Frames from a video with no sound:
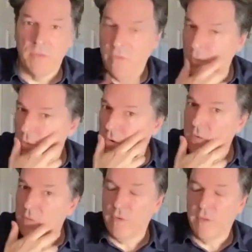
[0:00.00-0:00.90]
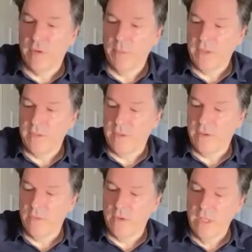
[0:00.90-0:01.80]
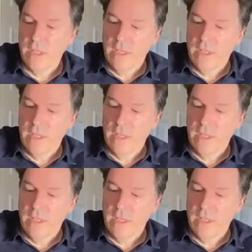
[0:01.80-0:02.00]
for there to be a sequel.